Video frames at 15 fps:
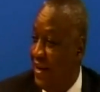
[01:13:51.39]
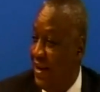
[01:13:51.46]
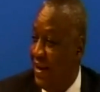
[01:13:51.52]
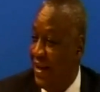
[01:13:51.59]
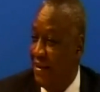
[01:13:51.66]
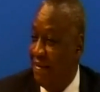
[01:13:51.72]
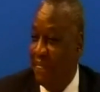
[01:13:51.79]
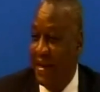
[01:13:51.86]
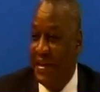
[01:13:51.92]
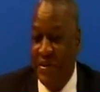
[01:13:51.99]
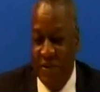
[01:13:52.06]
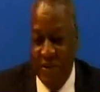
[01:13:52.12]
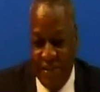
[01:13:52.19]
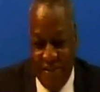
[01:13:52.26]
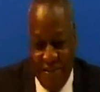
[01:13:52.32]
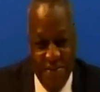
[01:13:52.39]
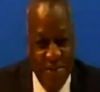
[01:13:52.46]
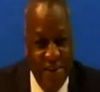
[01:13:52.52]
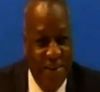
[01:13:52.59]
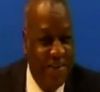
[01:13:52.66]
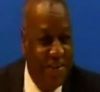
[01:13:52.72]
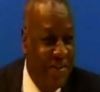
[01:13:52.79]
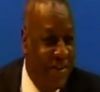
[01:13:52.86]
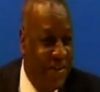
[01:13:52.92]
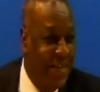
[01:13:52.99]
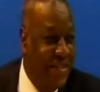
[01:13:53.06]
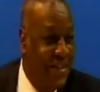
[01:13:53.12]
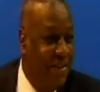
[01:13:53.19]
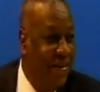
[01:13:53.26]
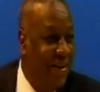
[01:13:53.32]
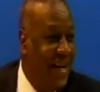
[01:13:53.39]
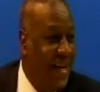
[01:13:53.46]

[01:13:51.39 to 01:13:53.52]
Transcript: uh, but not, not, not, in the way,